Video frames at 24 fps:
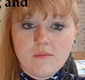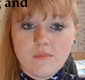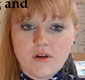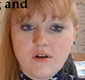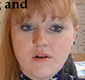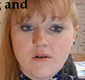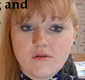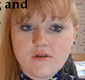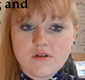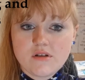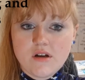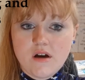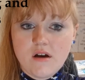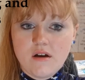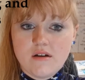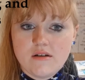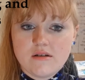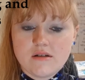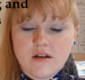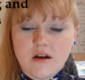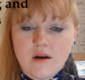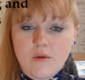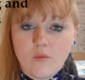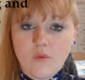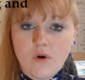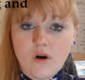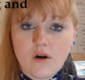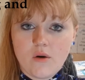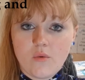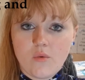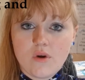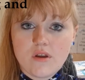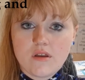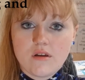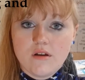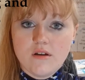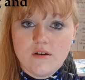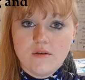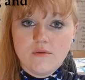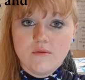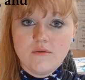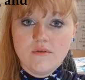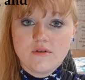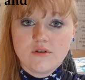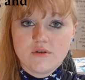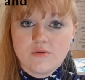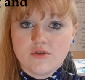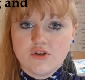alongside and work with you
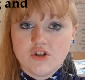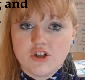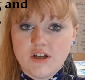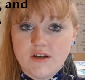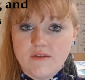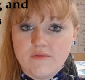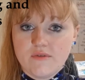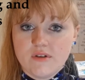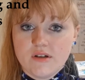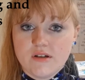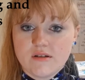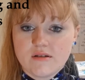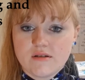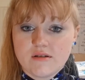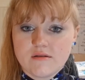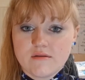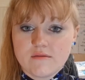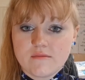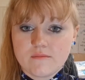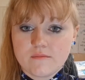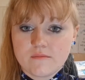to achieve this.